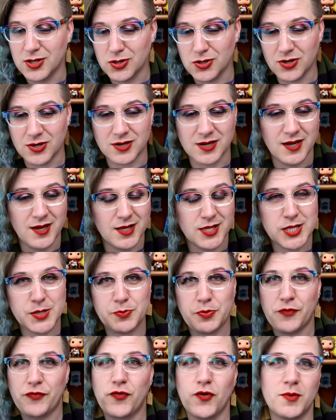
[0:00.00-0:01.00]
Look, the
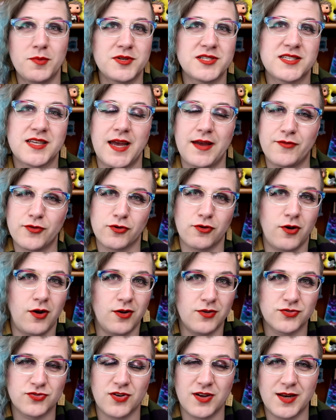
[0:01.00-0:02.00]
performers gave their
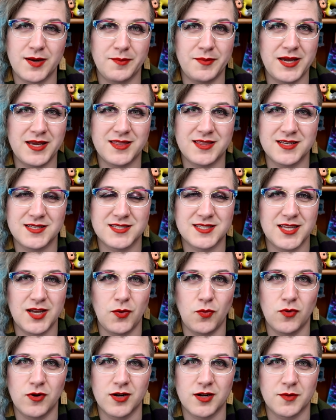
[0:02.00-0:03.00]
all trying to make this
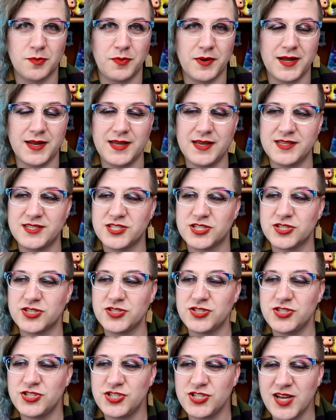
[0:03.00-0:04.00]
thing work, but it's
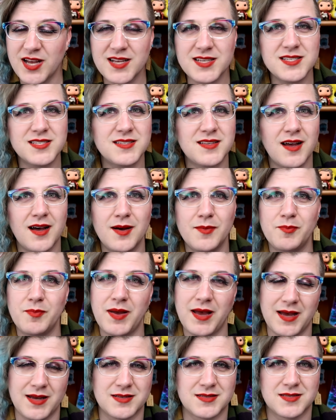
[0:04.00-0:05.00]
just a
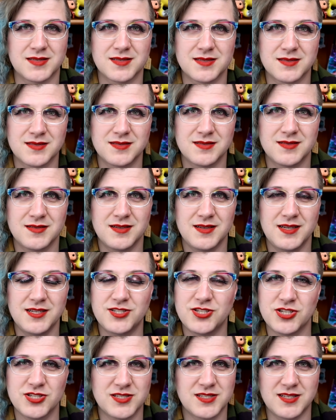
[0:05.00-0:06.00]
mess. It
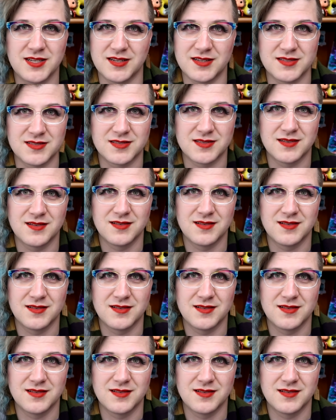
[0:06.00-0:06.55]
just is.